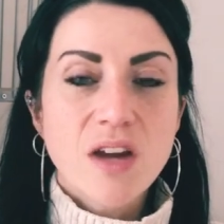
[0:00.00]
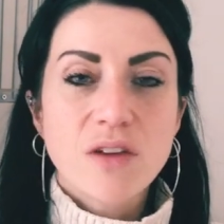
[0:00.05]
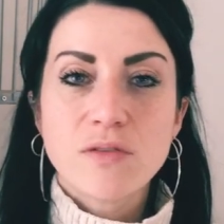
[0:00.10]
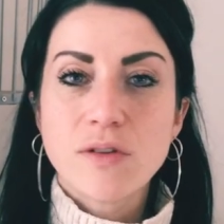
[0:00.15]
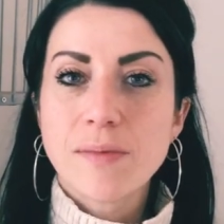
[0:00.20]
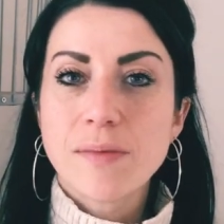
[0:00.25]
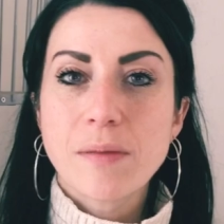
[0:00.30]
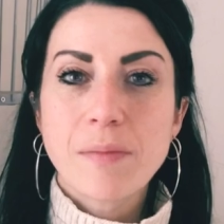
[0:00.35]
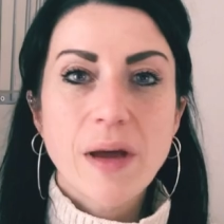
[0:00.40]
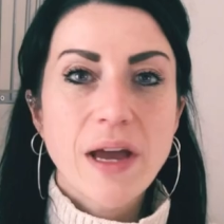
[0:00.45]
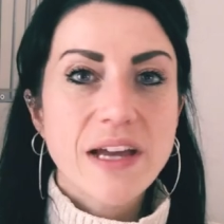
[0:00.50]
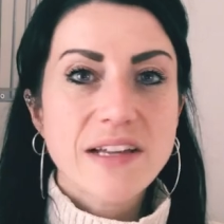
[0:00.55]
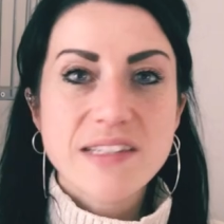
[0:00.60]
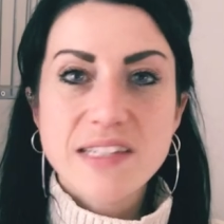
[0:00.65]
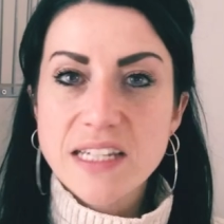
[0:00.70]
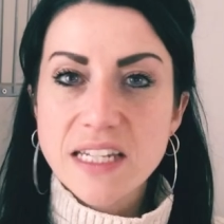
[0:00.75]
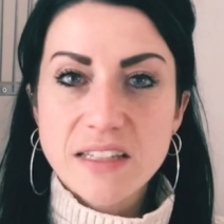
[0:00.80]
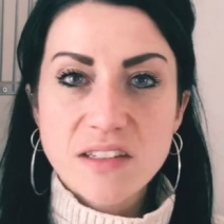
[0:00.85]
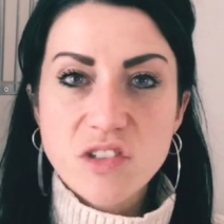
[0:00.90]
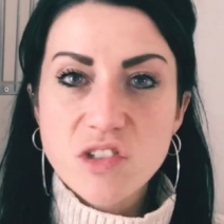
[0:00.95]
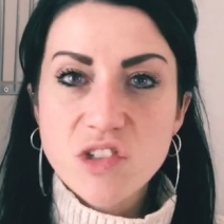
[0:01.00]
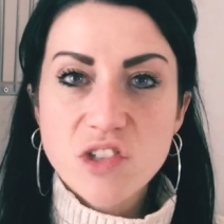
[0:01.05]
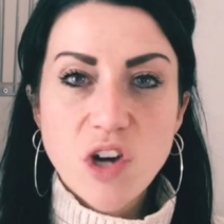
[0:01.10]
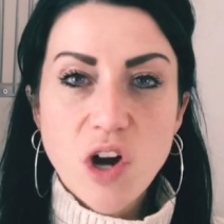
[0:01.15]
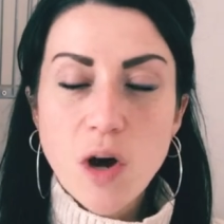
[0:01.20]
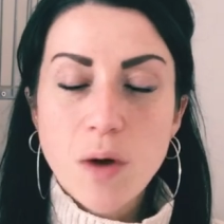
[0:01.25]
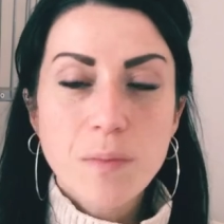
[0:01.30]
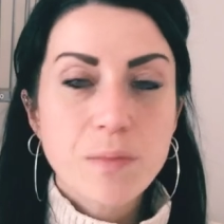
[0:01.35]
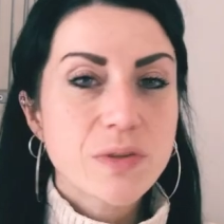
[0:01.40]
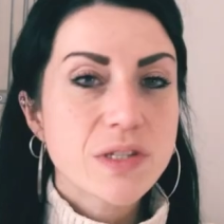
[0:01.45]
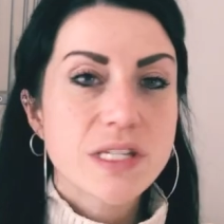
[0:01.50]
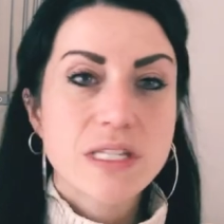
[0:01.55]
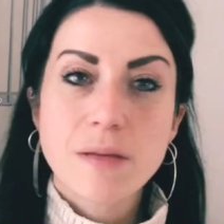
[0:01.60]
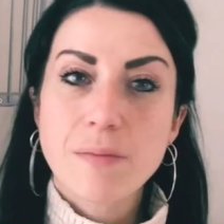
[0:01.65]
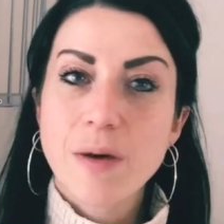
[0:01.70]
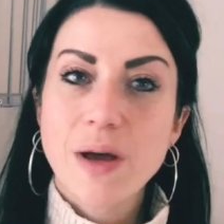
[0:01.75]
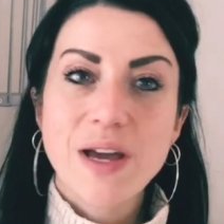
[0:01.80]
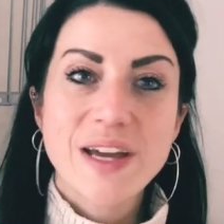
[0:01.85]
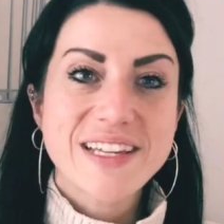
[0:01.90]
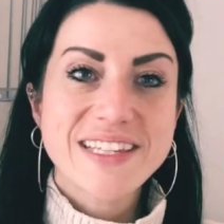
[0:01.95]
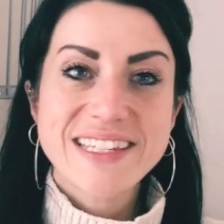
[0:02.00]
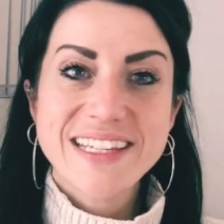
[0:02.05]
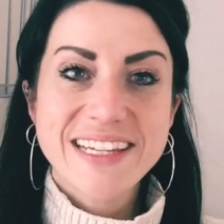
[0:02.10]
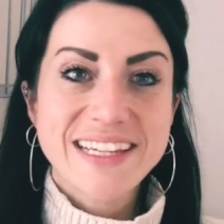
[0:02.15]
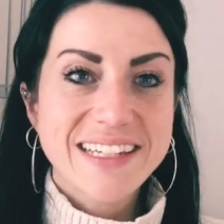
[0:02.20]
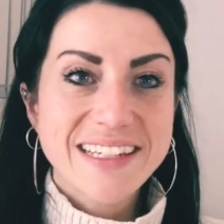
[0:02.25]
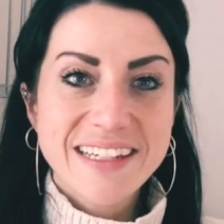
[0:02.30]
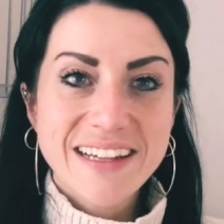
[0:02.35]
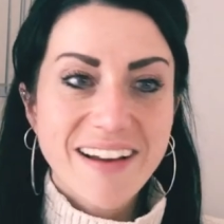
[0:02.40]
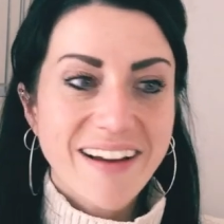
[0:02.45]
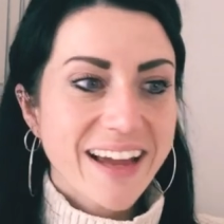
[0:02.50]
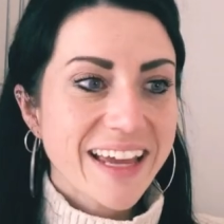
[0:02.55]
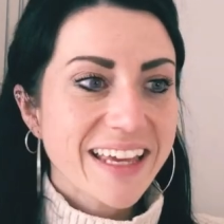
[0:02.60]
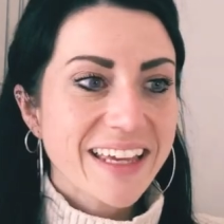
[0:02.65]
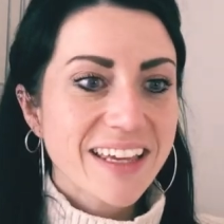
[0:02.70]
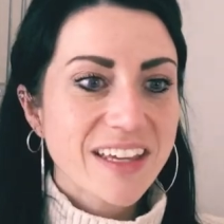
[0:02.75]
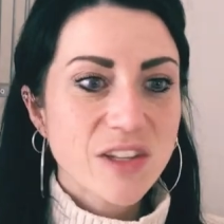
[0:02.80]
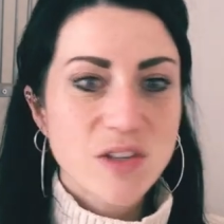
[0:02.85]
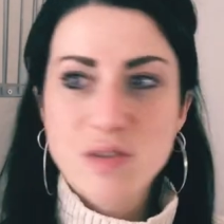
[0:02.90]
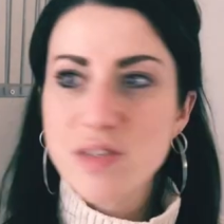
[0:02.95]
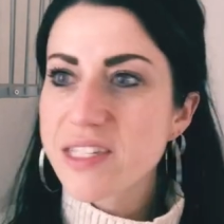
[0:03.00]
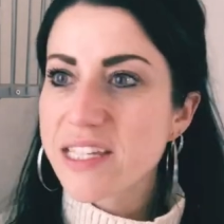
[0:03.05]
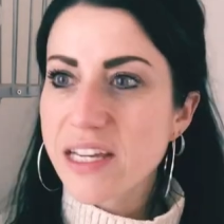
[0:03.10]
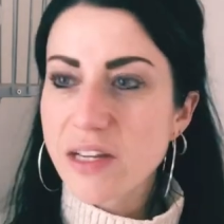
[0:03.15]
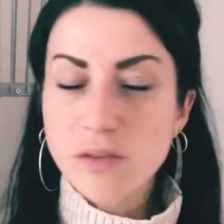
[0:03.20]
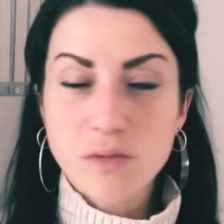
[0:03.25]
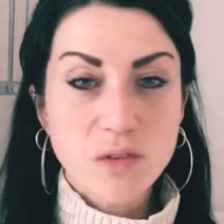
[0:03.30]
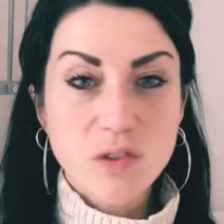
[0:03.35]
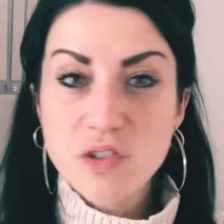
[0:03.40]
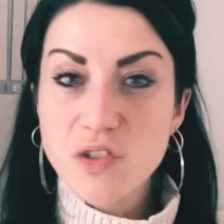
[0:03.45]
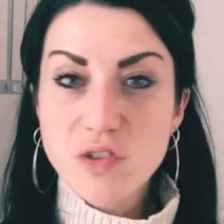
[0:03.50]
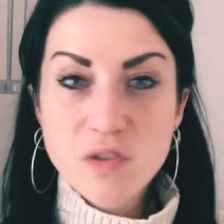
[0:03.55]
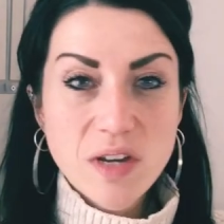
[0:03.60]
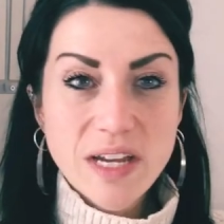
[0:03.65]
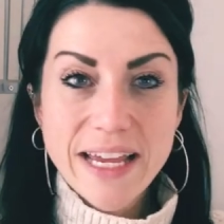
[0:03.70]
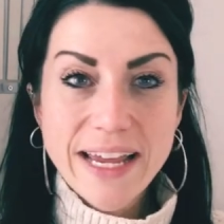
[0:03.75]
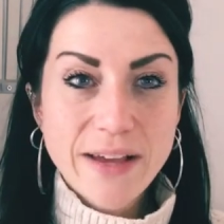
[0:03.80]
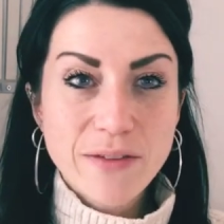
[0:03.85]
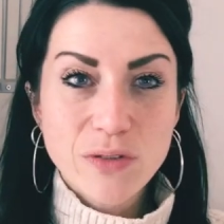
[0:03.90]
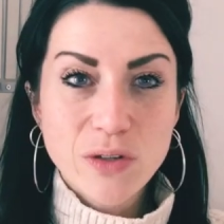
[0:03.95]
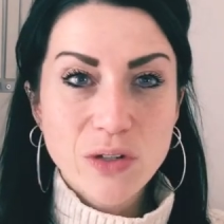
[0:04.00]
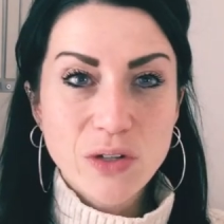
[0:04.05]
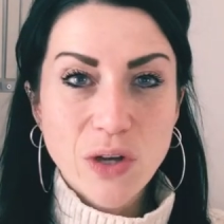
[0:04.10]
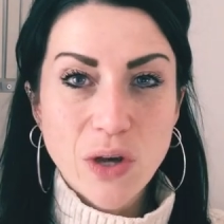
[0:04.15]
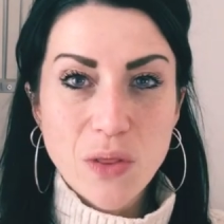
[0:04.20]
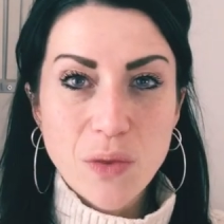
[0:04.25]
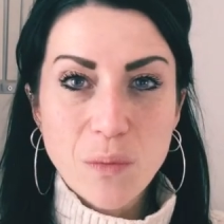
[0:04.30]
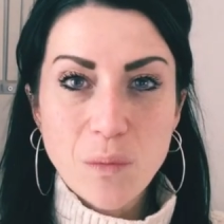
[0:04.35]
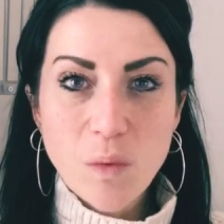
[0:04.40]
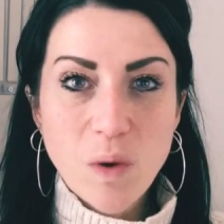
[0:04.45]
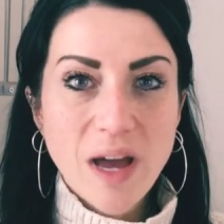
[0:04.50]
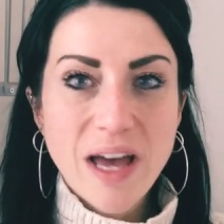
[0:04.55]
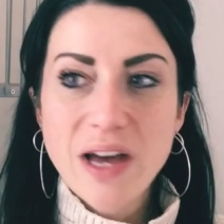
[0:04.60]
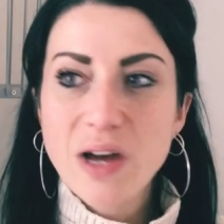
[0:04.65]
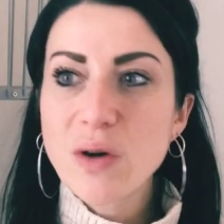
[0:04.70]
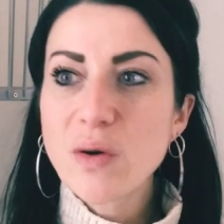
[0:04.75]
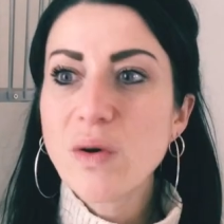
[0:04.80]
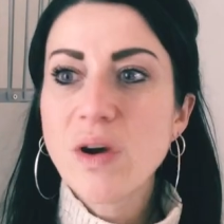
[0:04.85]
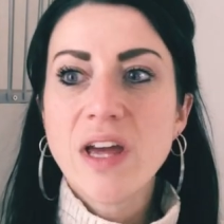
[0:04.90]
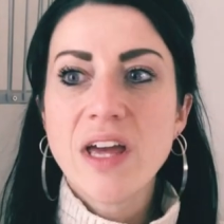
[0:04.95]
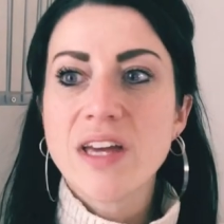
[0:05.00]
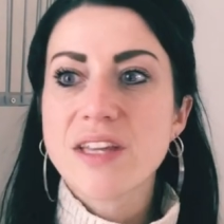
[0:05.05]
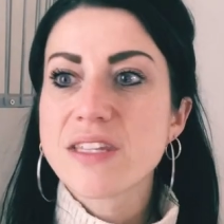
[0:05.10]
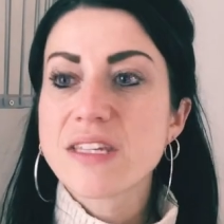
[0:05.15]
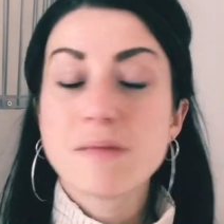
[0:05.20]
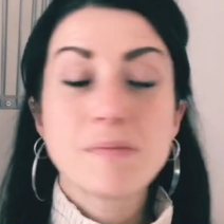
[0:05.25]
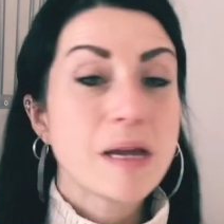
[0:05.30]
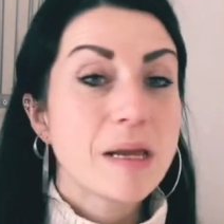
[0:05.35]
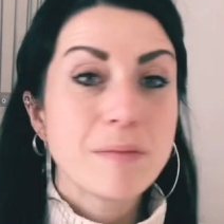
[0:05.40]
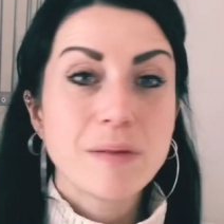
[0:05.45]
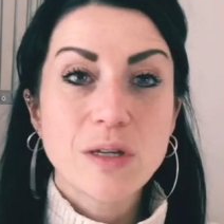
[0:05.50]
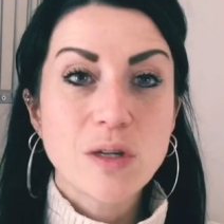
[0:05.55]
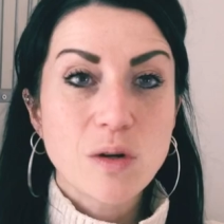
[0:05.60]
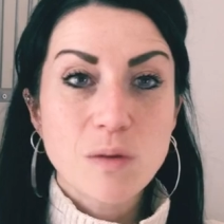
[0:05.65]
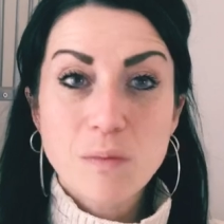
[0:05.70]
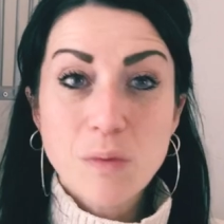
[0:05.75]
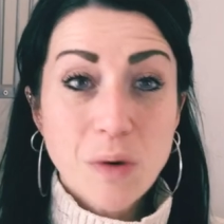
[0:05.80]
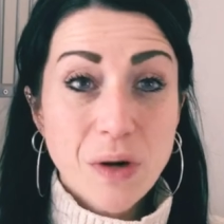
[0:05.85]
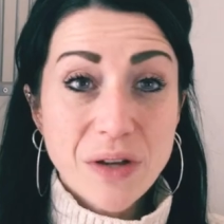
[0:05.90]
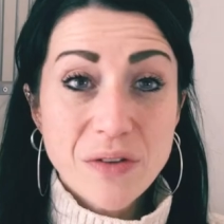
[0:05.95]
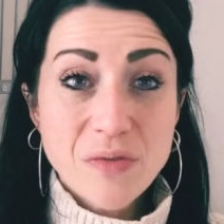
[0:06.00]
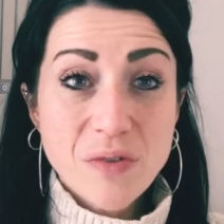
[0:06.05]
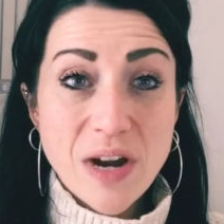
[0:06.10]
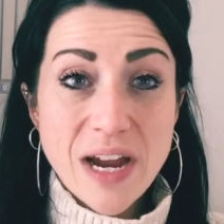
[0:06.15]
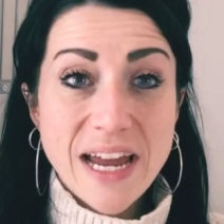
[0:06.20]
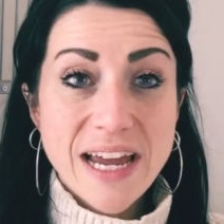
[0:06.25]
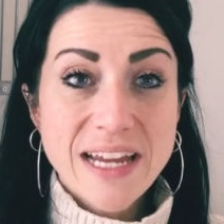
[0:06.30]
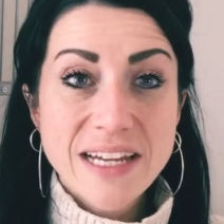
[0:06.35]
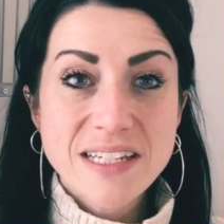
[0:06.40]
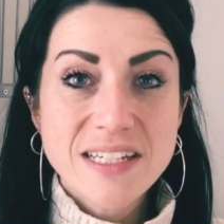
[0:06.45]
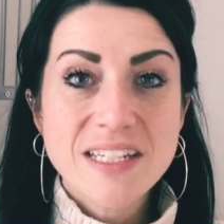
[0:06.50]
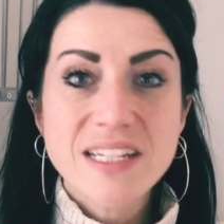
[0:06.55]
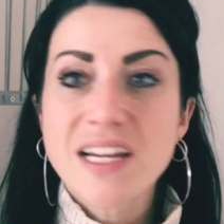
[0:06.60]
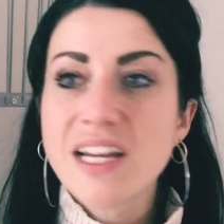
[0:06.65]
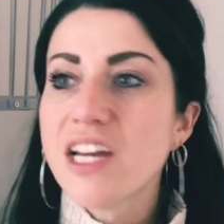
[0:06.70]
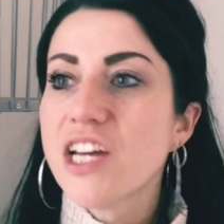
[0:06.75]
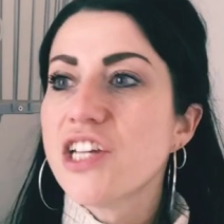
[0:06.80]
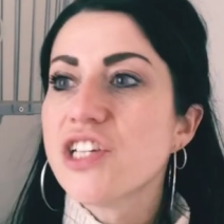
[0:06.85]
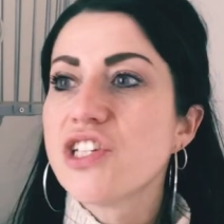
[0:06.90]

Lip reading: from the person in the shop to the person like you see on the street, if you know them well, to maybe your boyfriend,